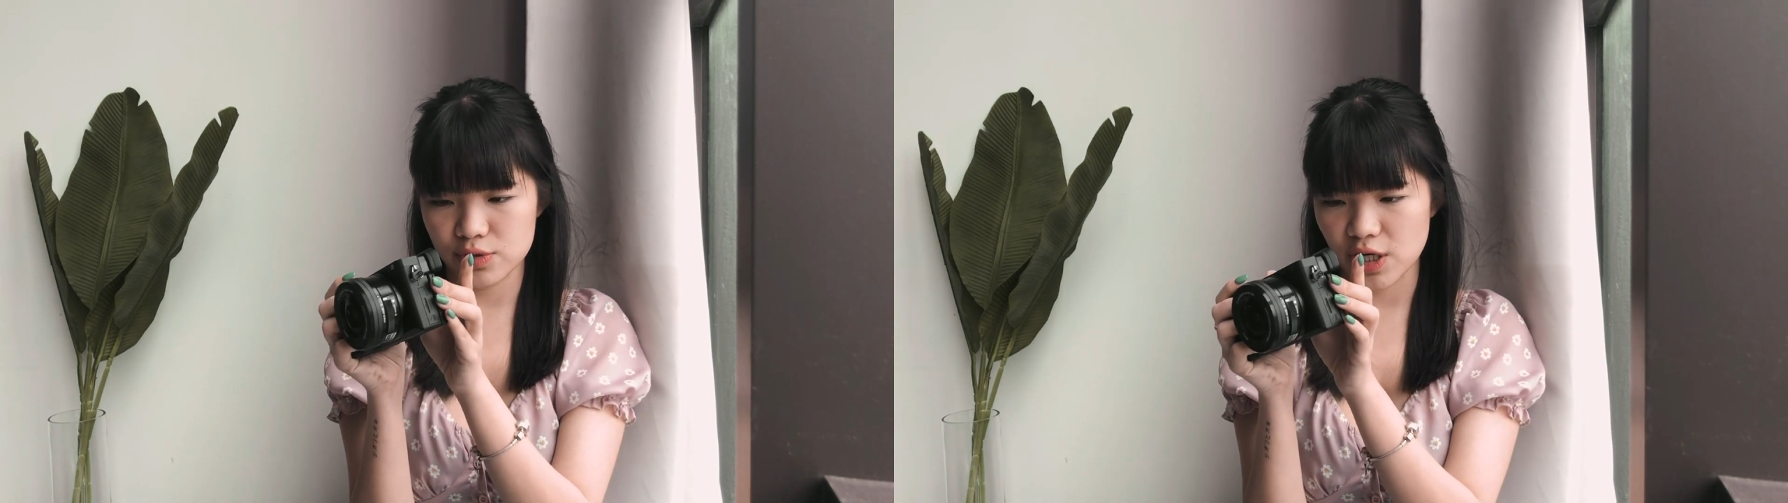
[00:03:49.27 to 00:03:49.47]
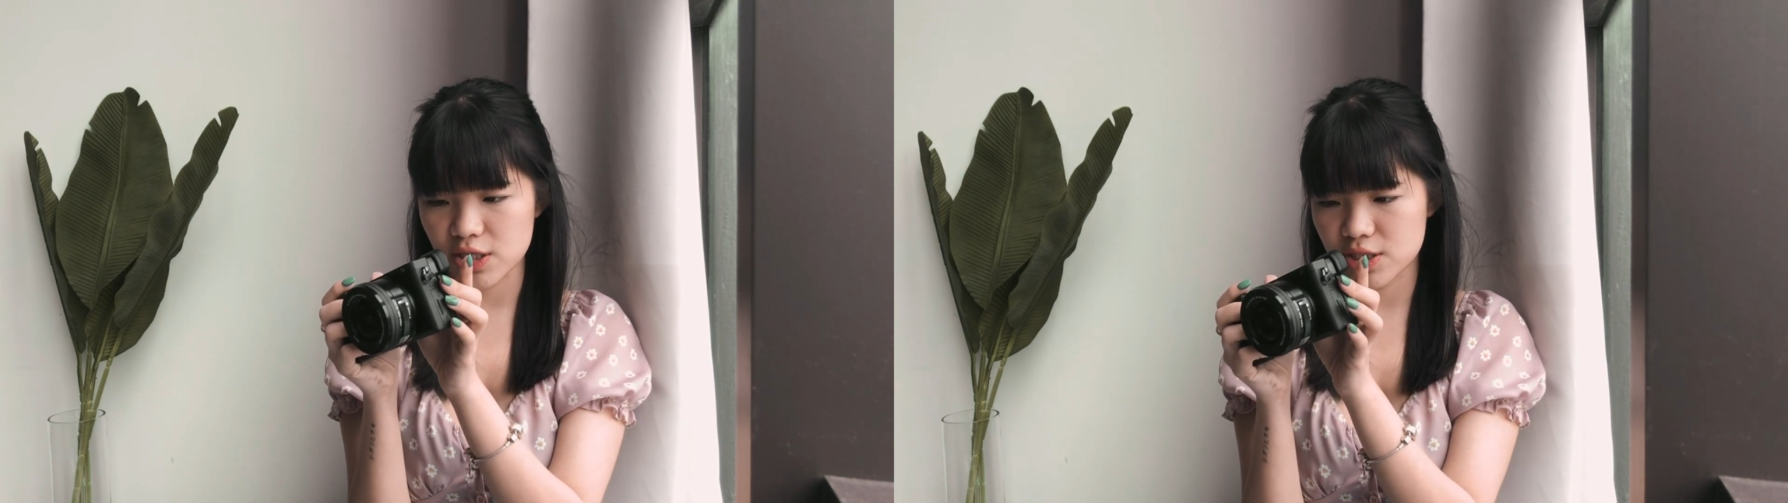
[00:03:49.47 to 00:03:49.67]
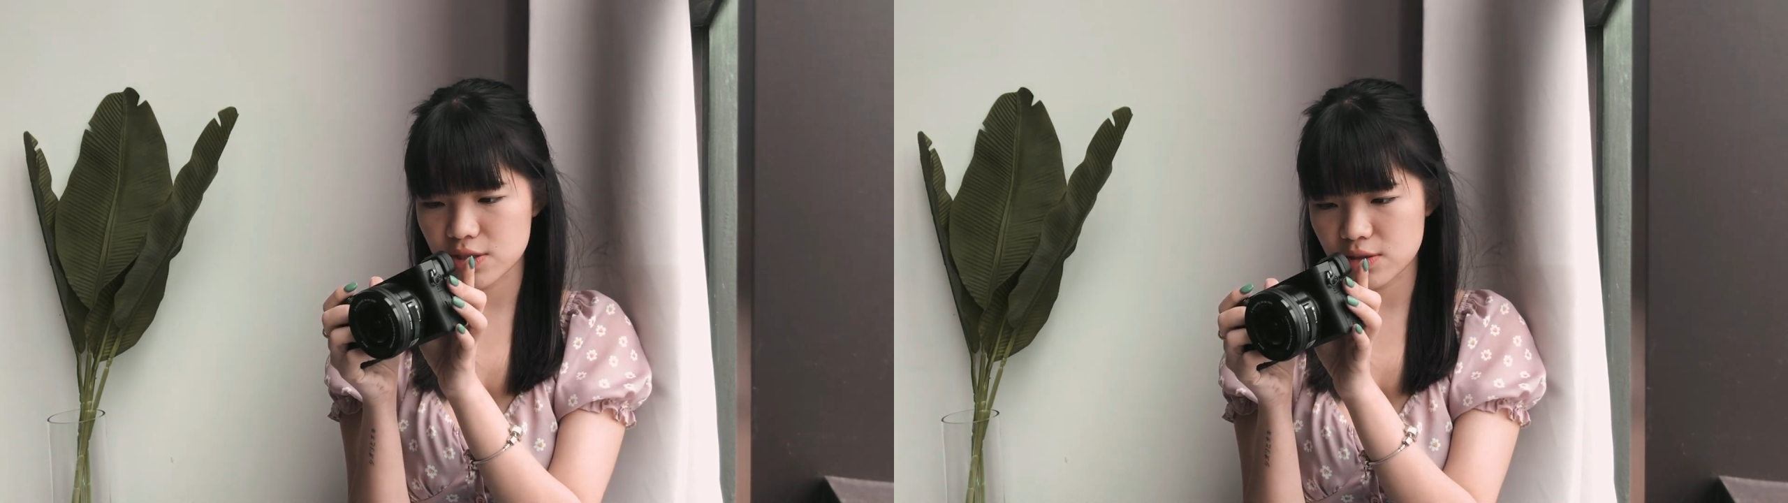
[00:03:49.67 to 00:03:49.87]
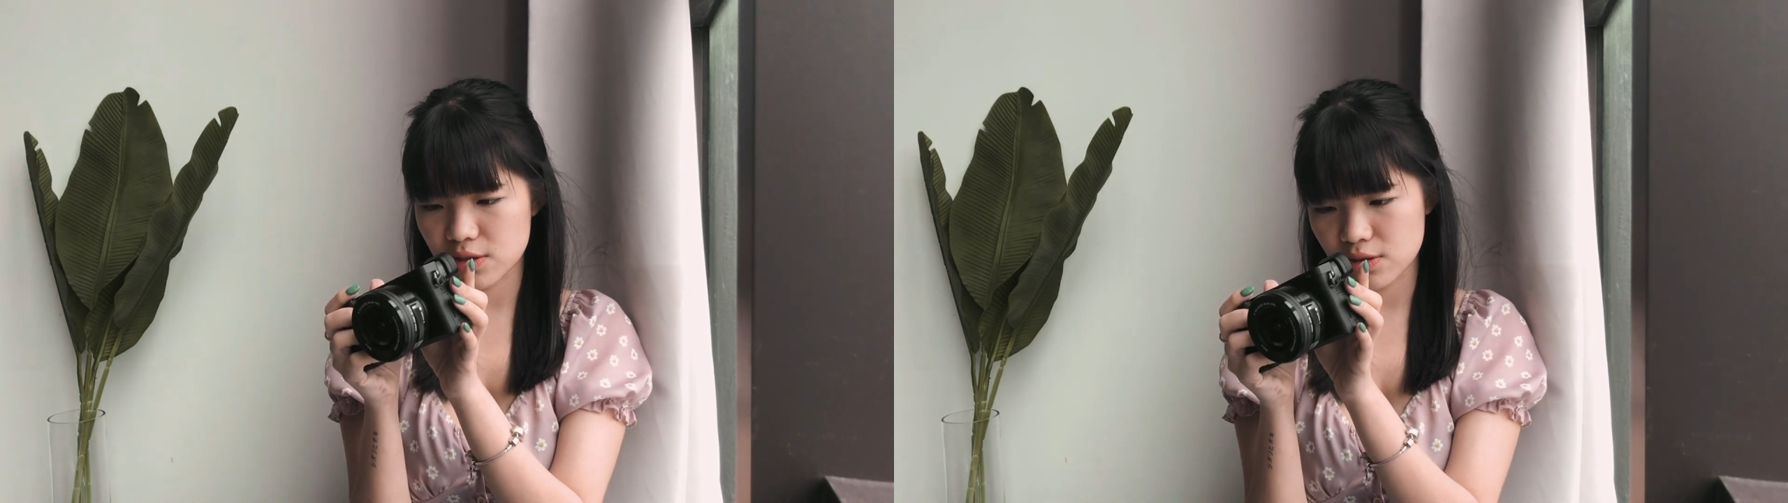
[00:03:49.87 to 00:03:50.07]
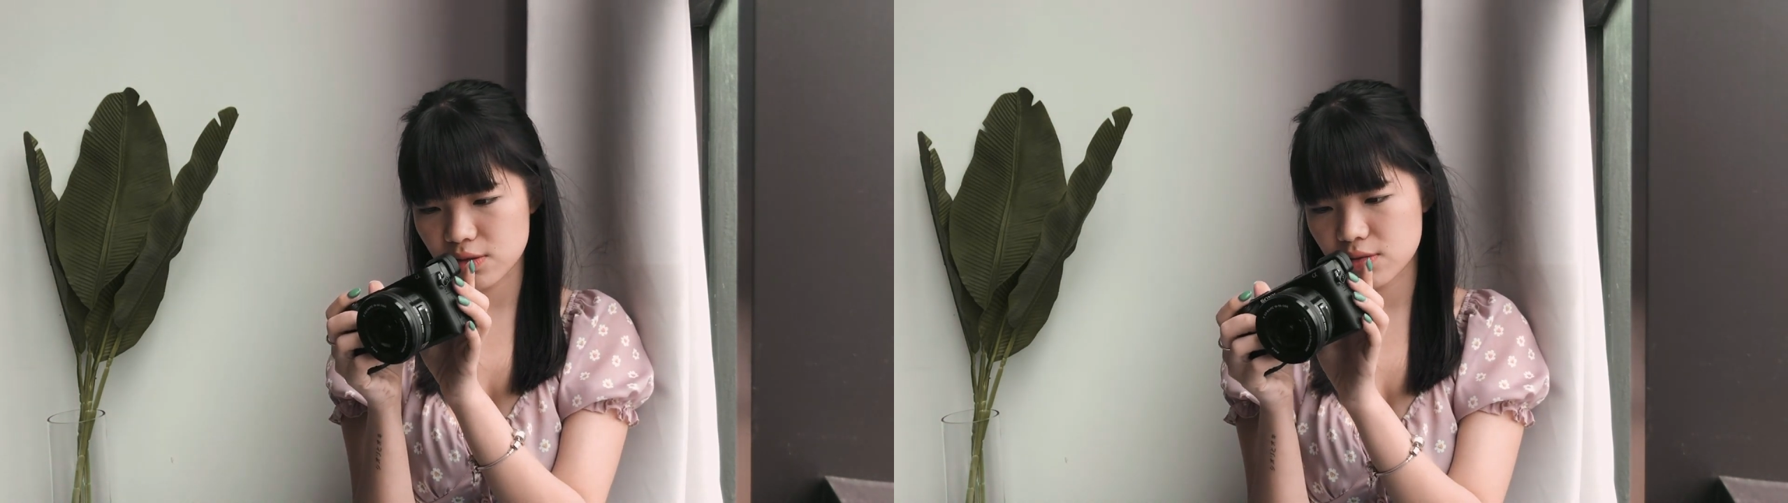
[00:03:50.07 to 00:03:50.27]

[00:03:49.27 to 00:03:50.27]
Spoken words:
judge the